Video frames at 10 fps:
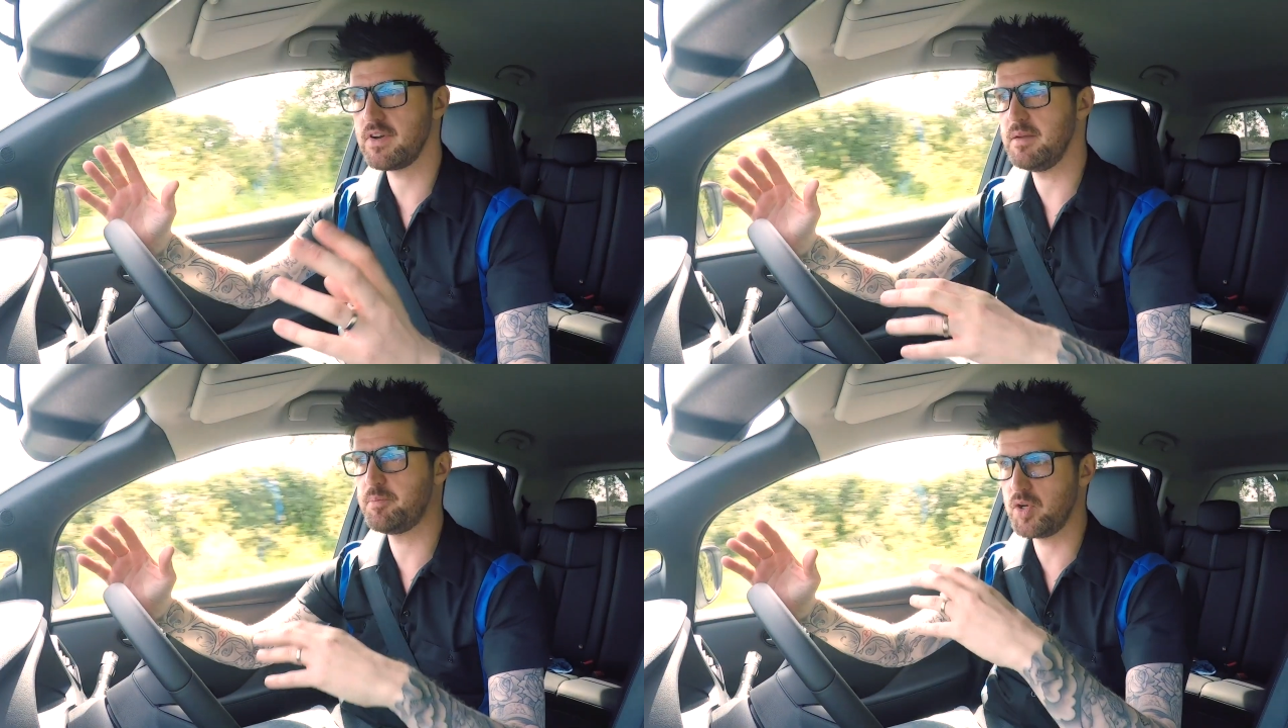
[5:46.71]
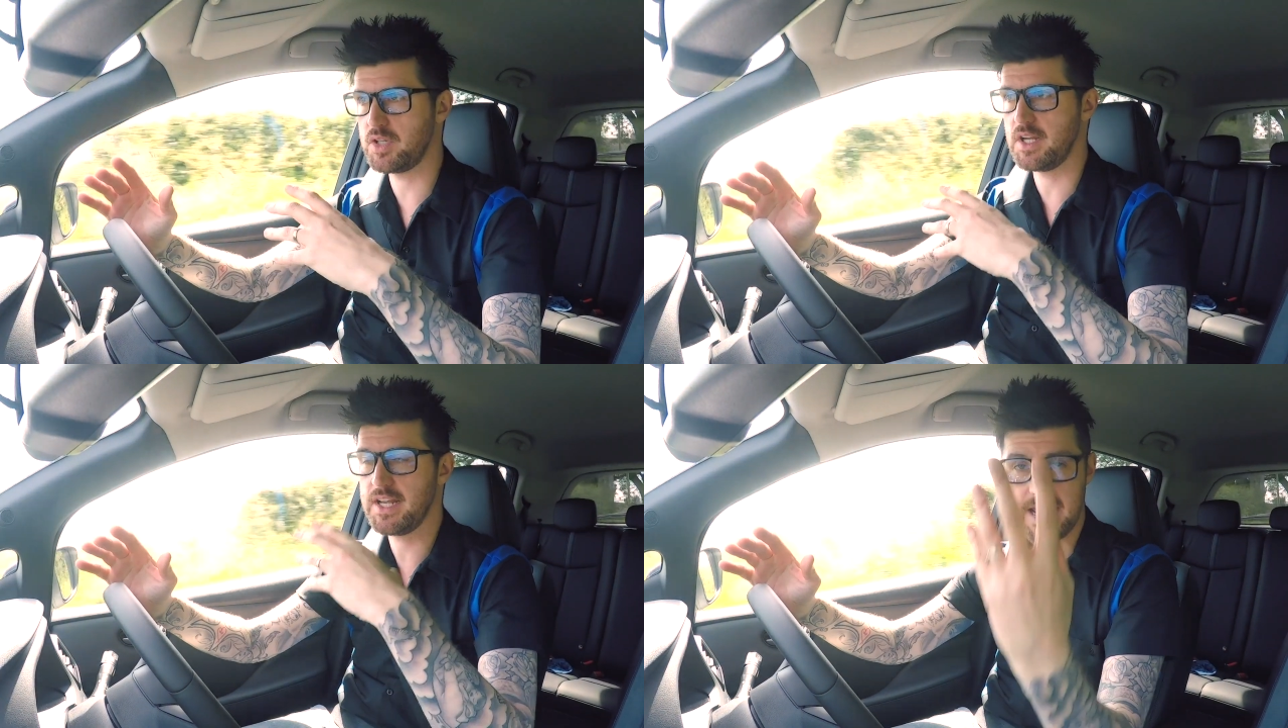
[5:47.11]
but
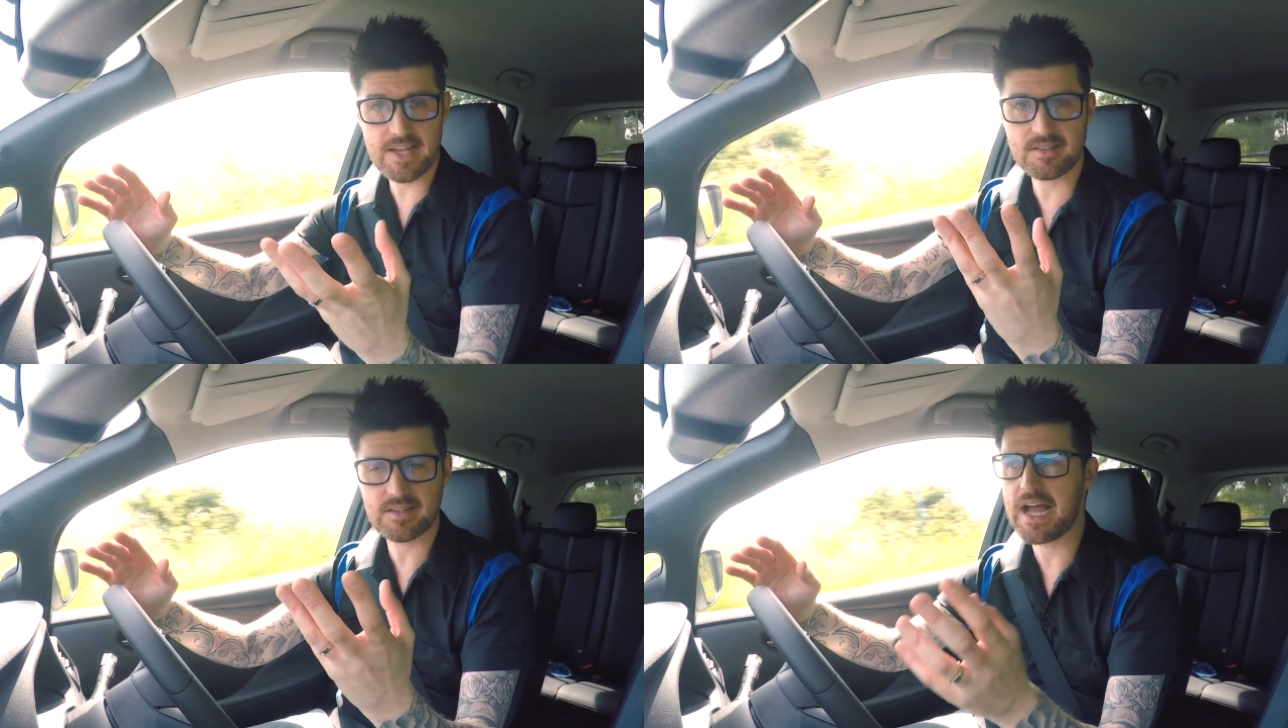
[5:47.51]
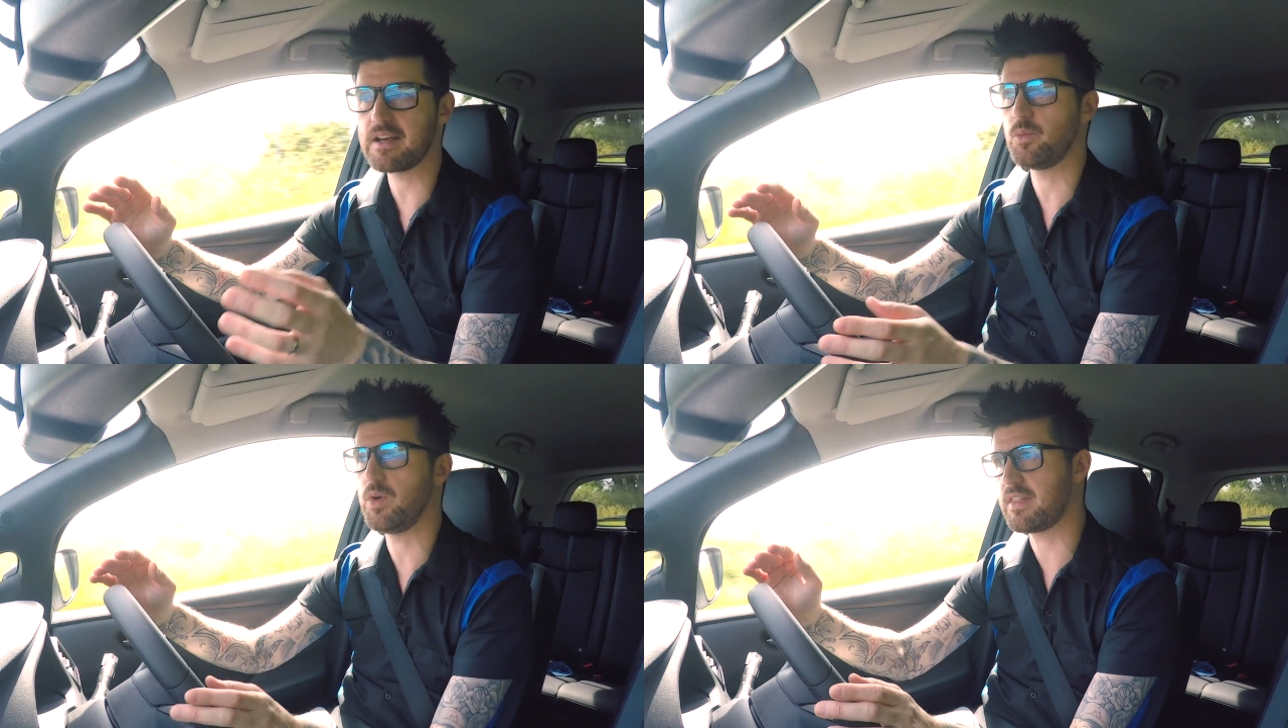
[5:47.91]
it is that
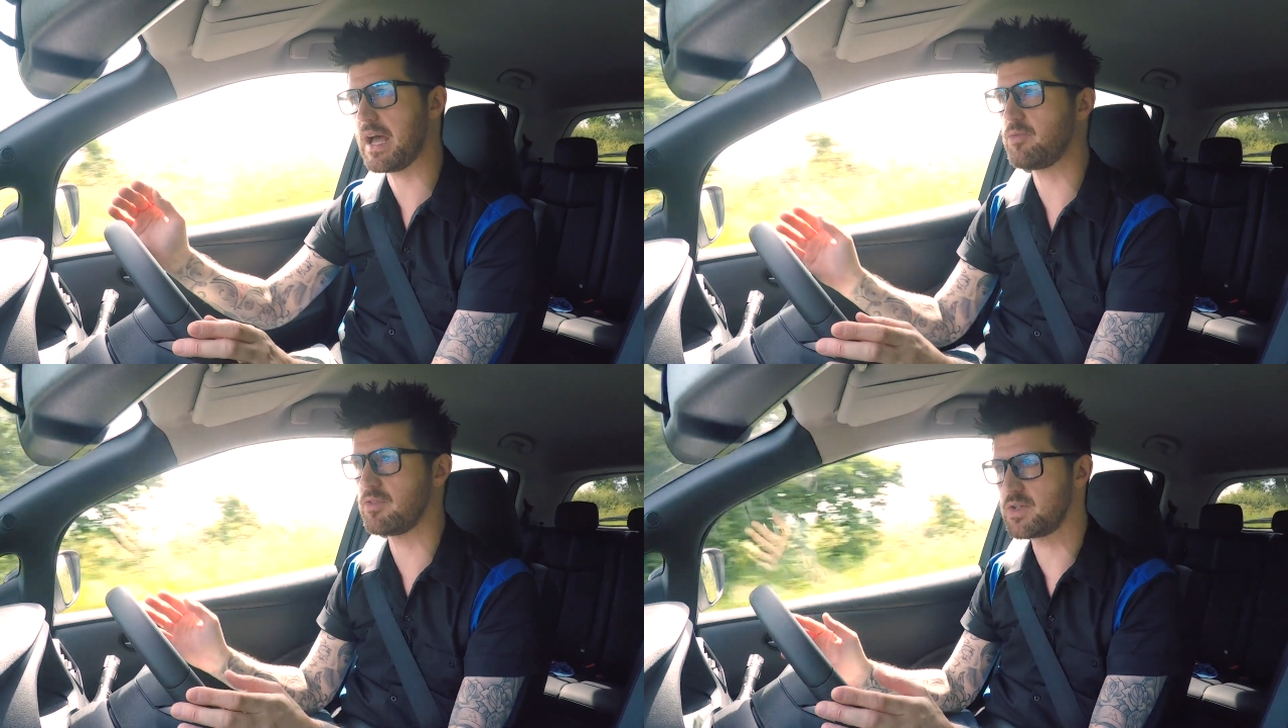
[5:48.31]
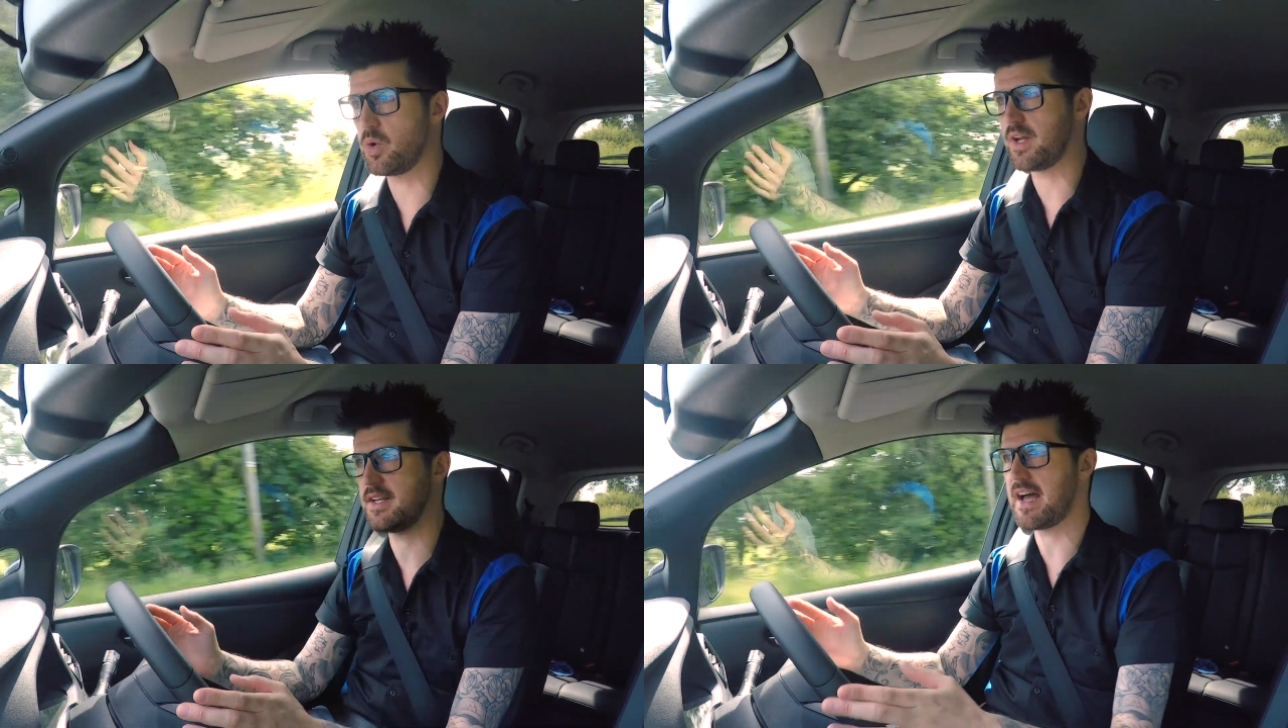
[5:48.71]
without
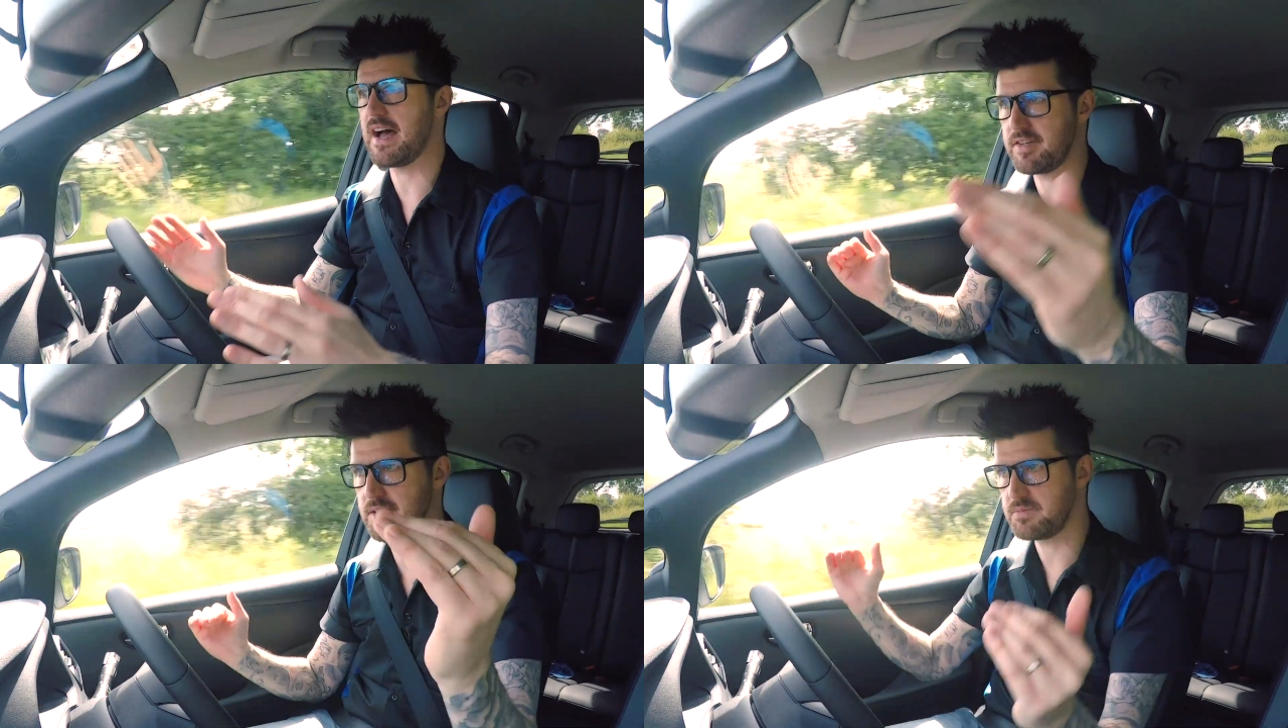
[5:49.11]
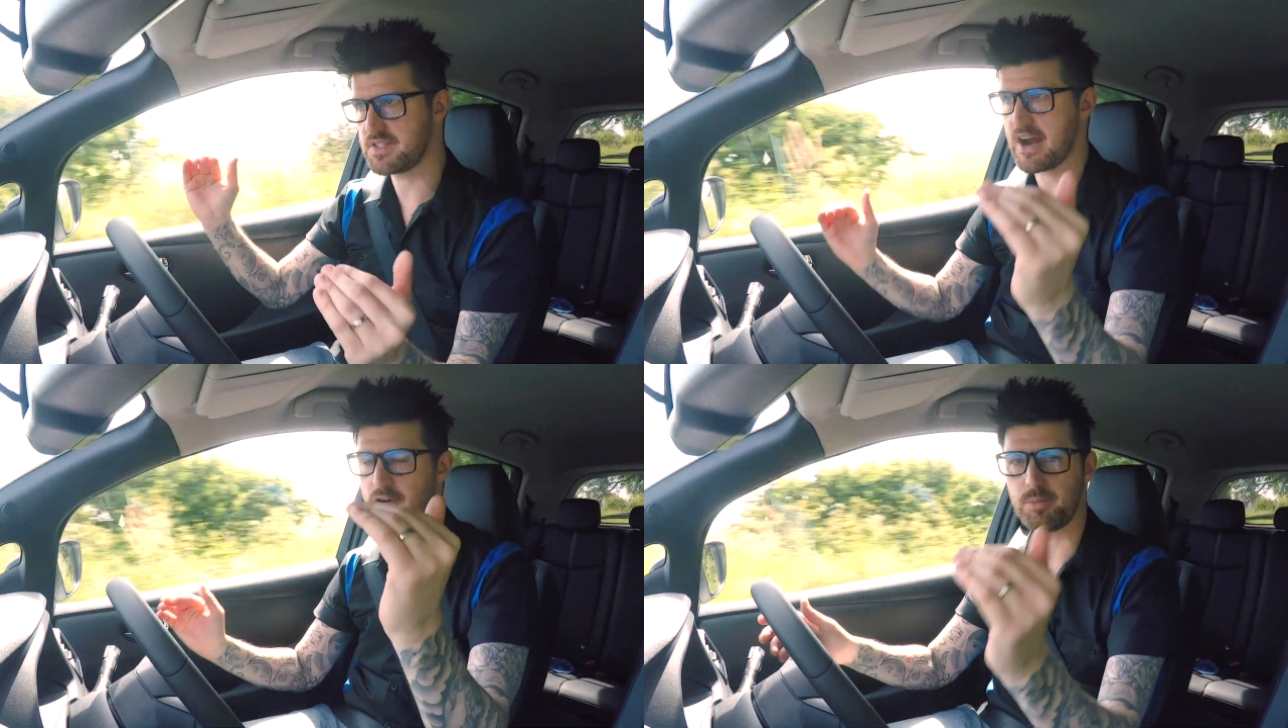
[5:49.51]
resorting to having
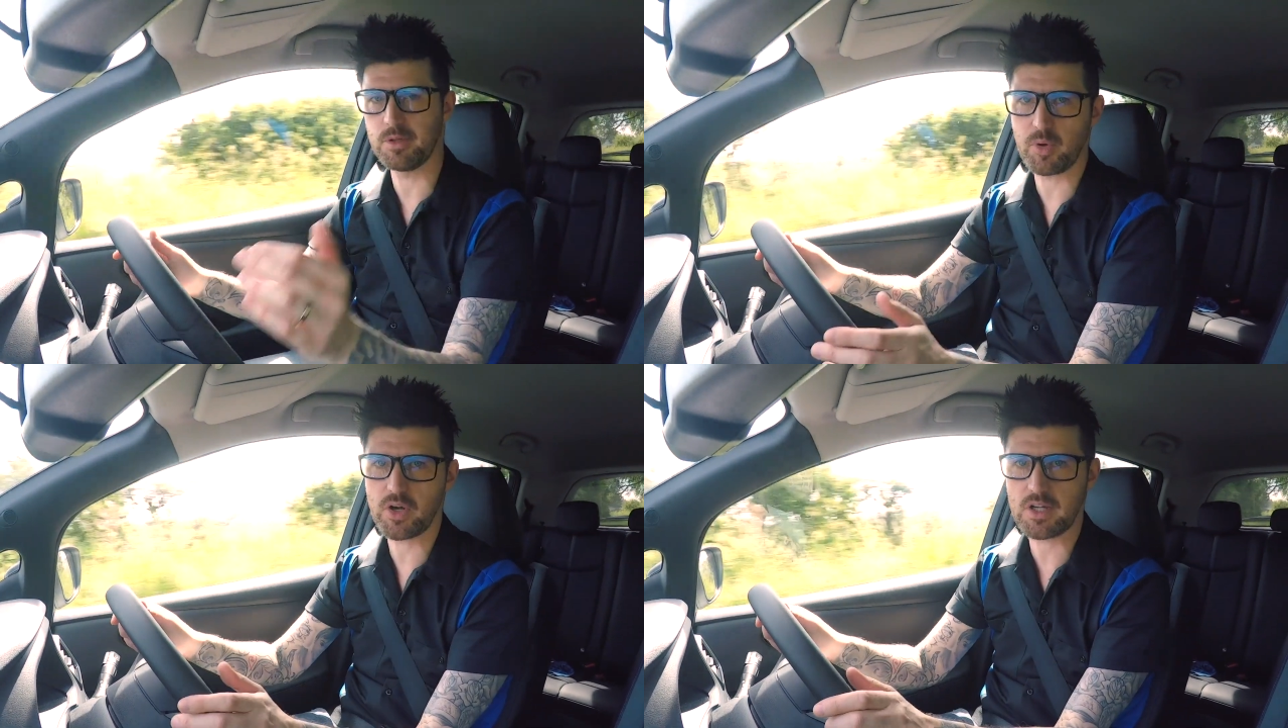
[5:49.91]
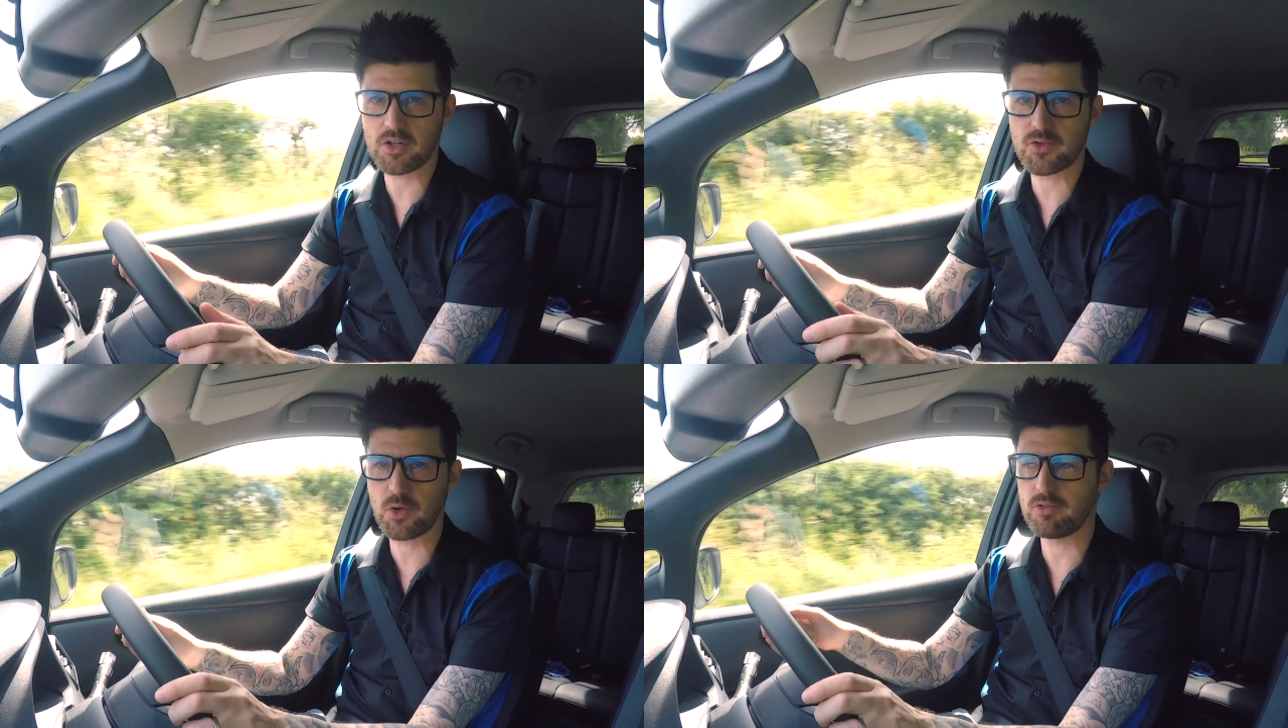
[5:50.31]
terrible body
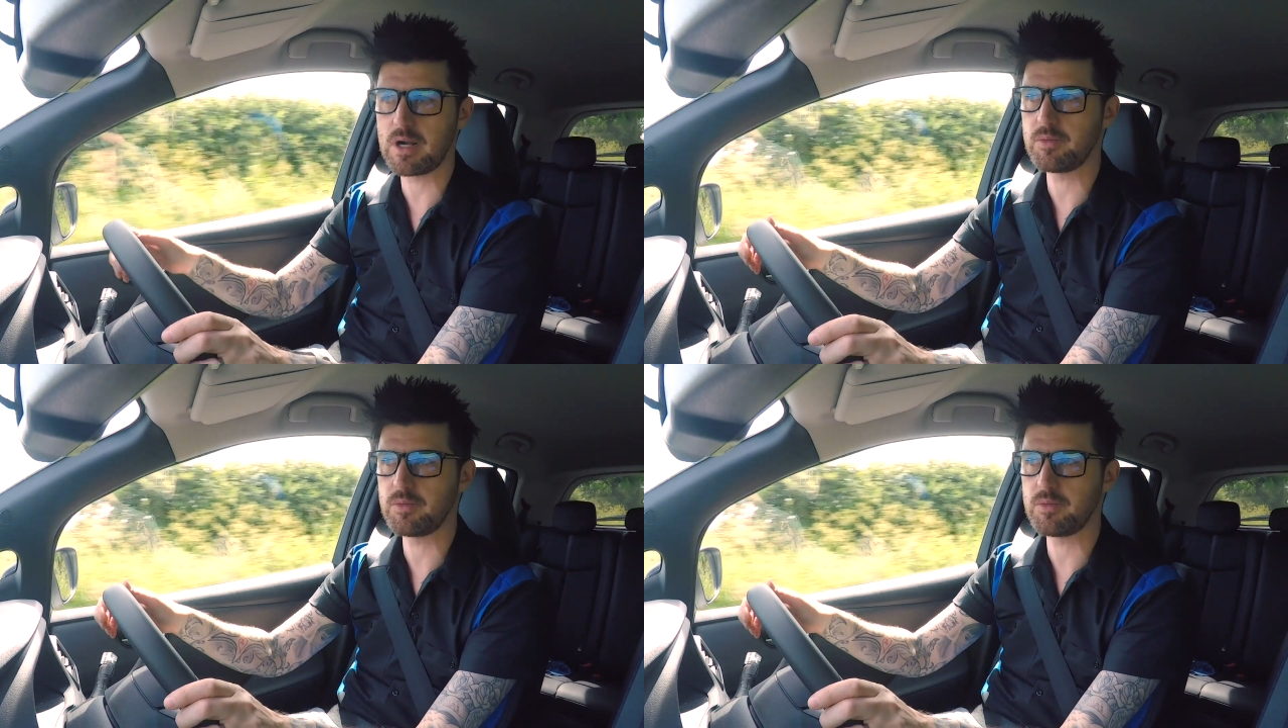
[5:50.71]
control around the